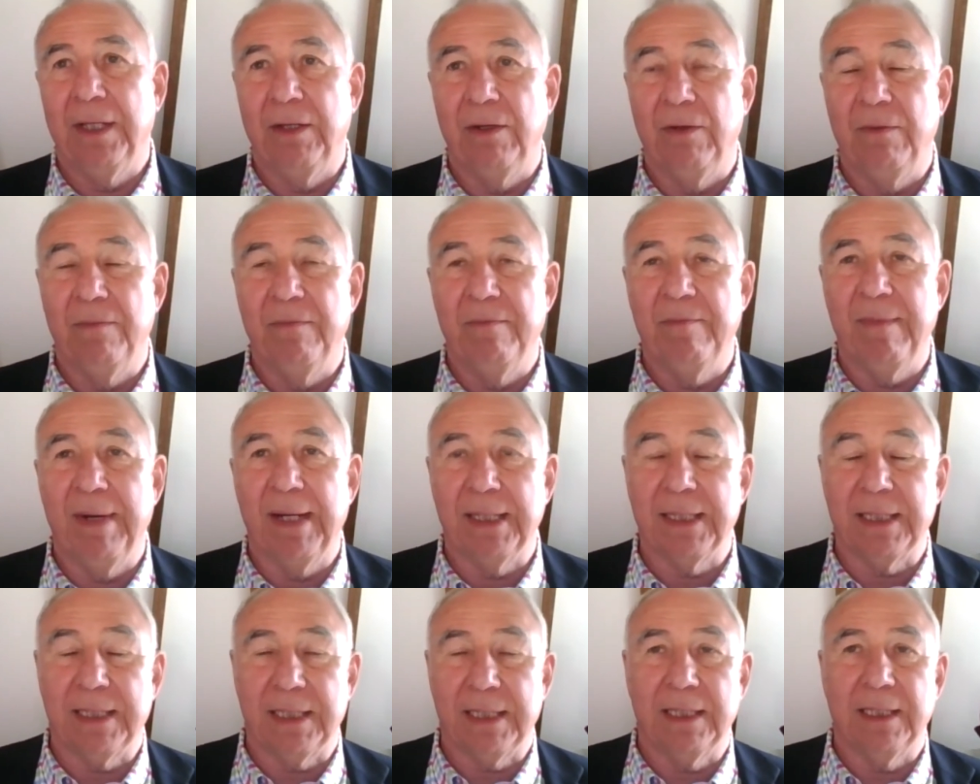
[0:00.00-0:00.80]

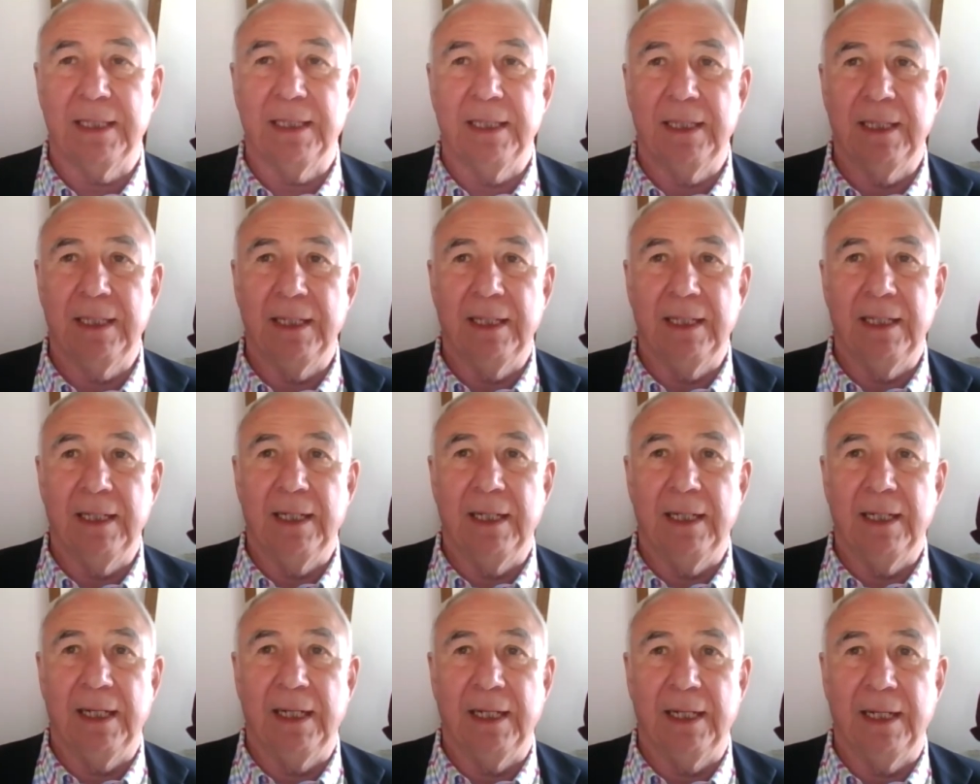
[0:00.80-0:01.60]
must
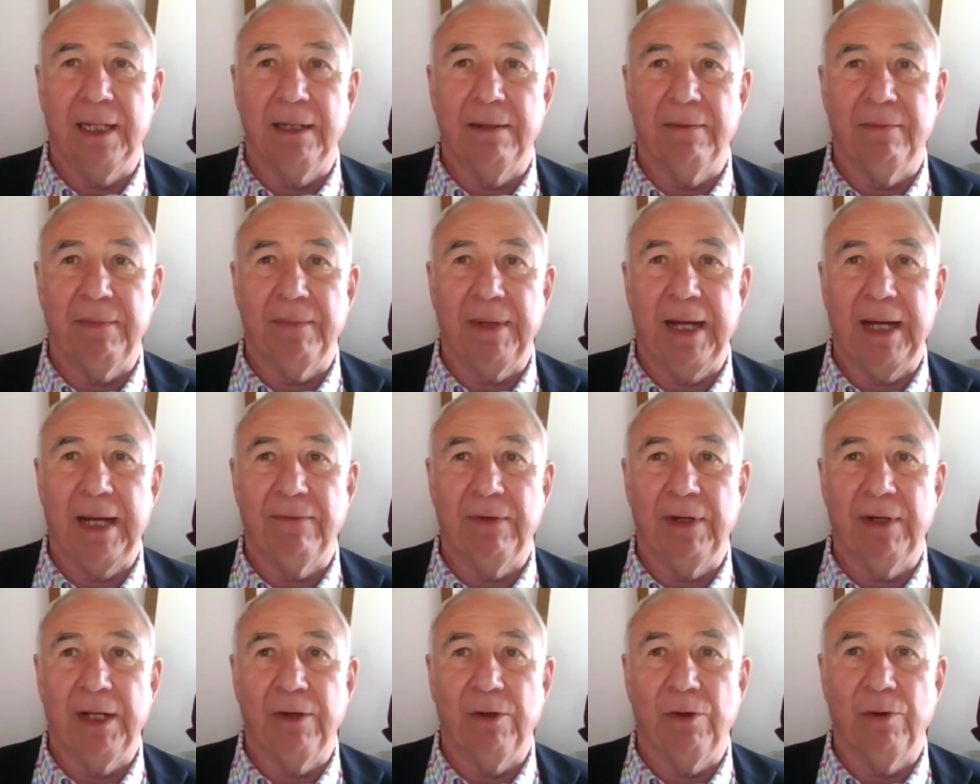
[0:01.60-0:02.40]

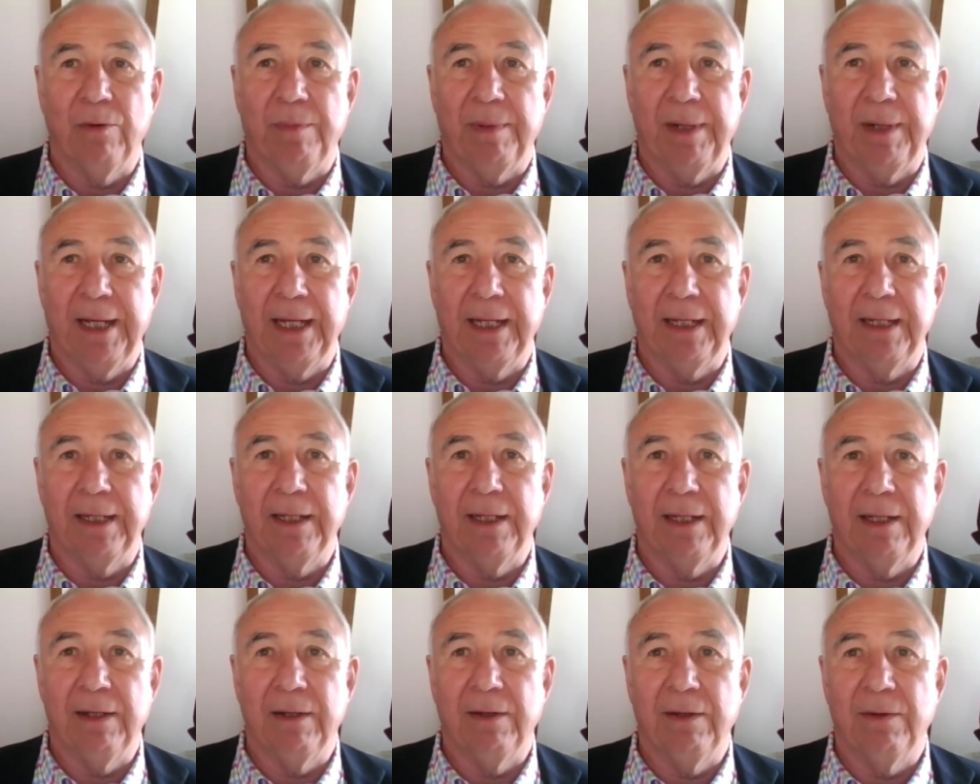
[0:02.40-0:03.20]
have a local
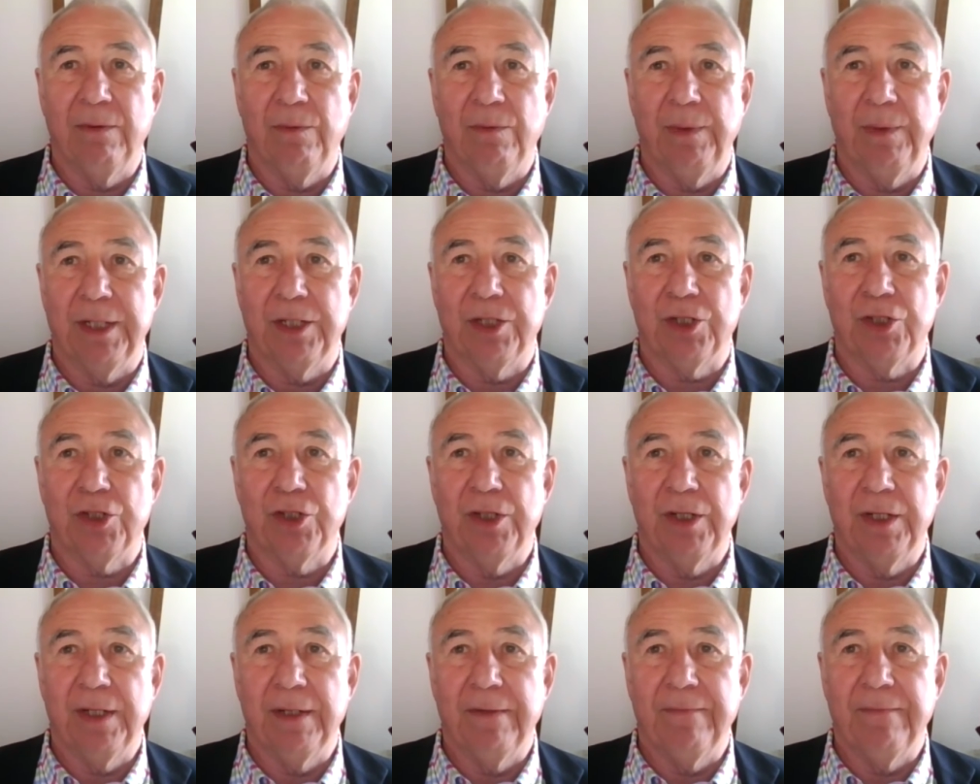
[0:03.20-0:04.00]
plan which
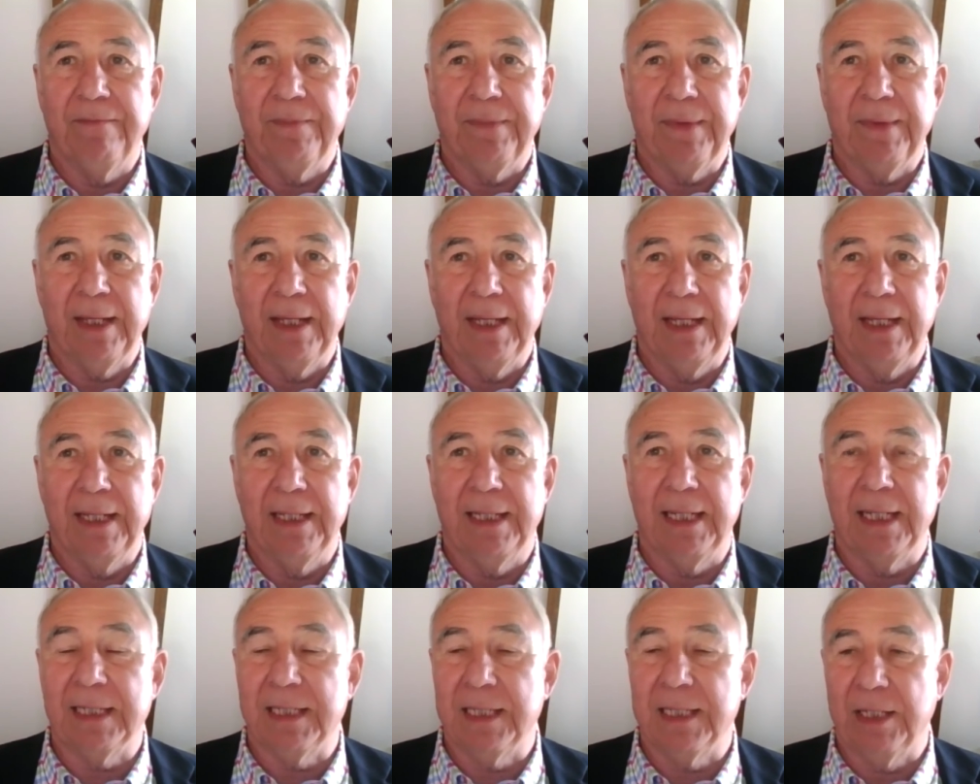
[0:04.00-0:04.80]

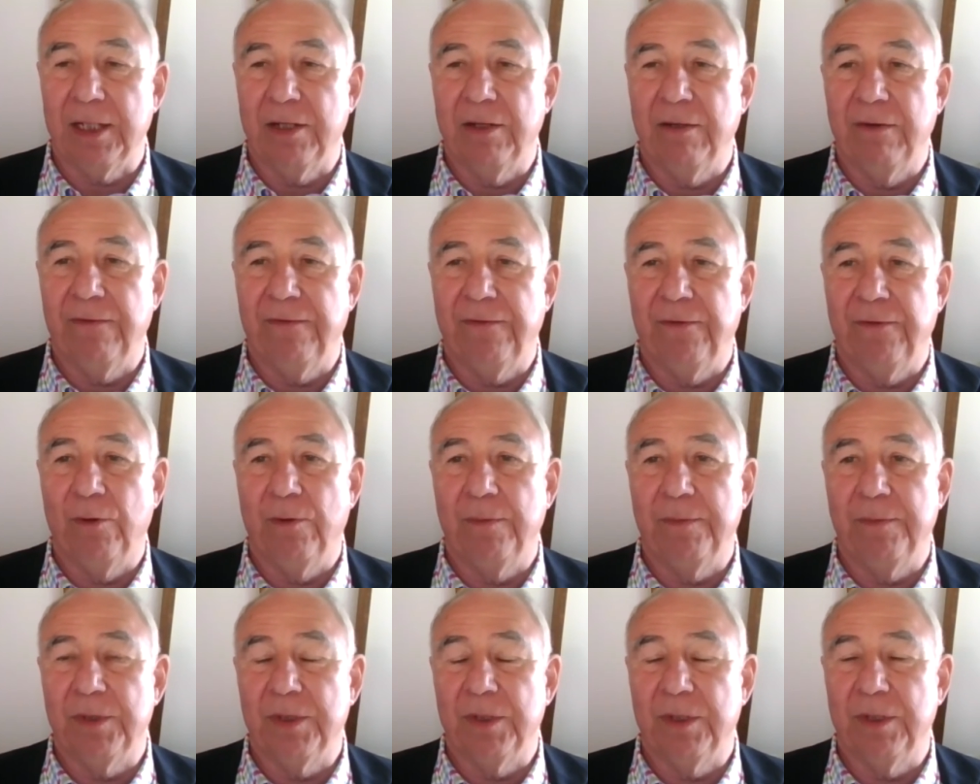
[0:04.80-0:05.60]
doesn't
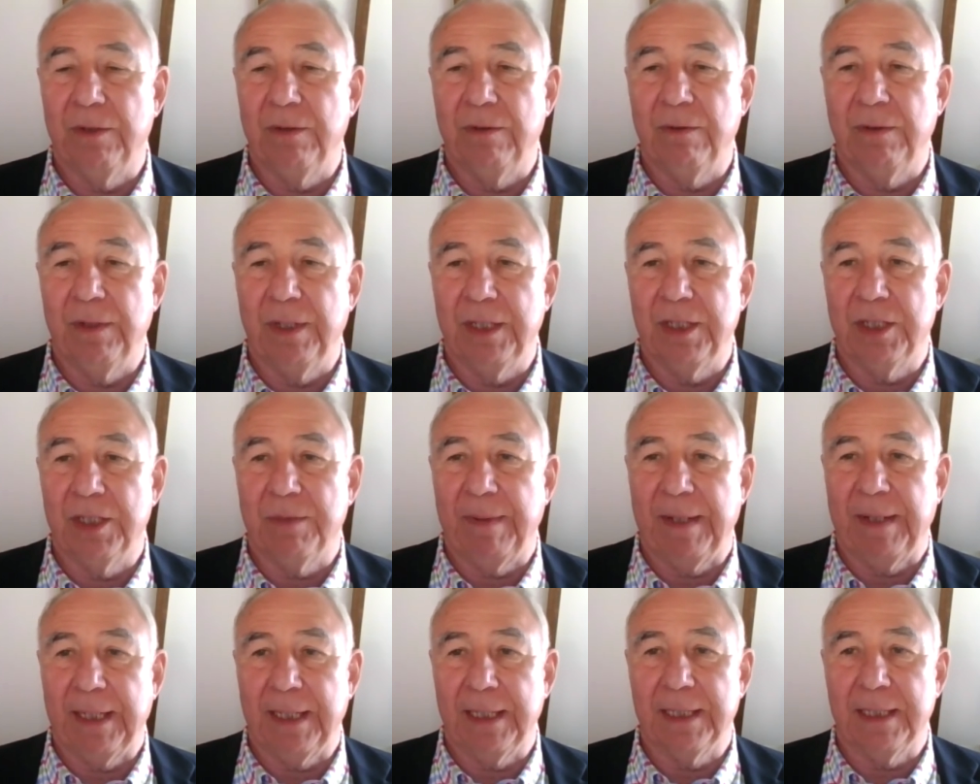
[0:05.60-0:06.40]
conform to
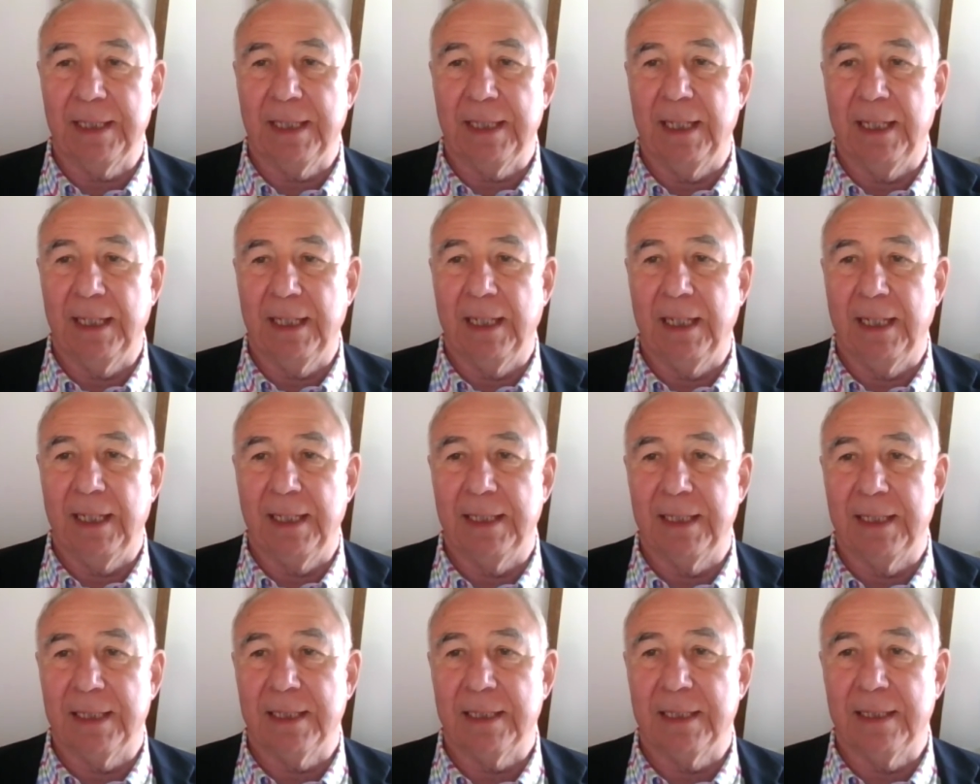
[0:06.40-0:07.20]
inspectors'
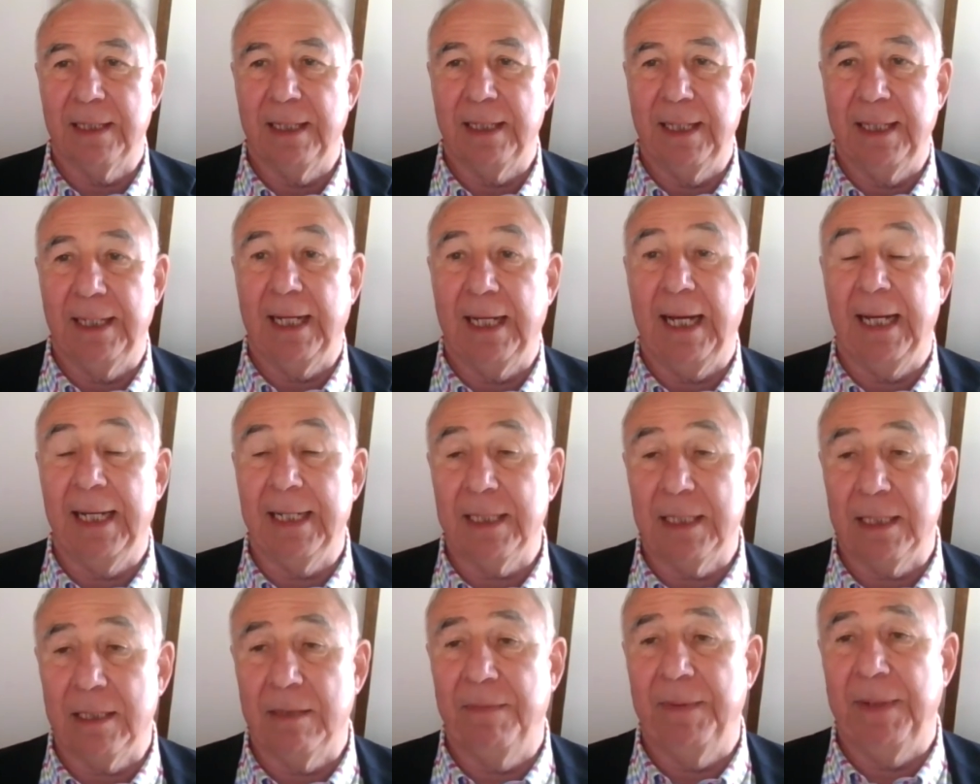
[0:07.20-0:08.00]
guidelines. It
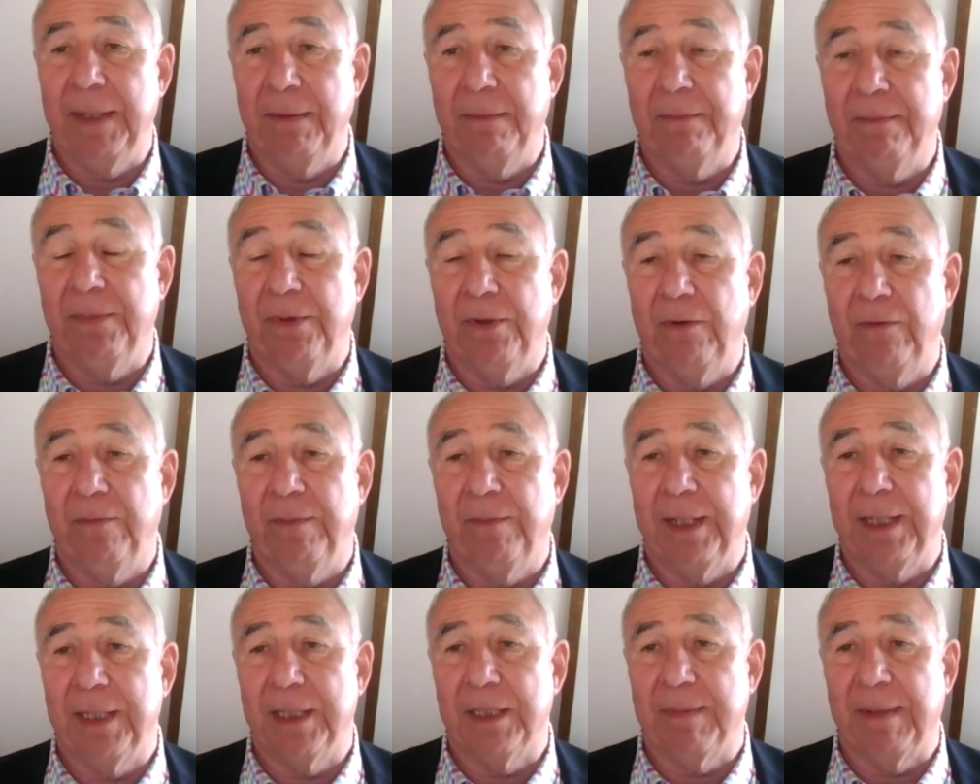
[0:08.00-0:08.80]
has to be approved
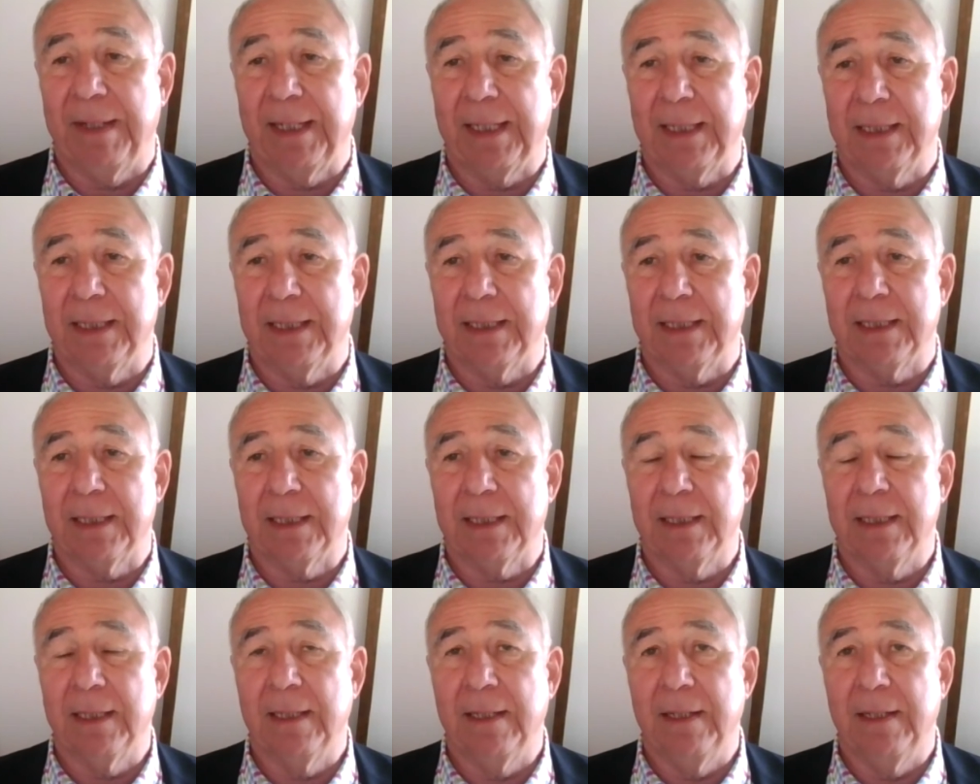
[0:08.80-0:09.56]
by inspectors.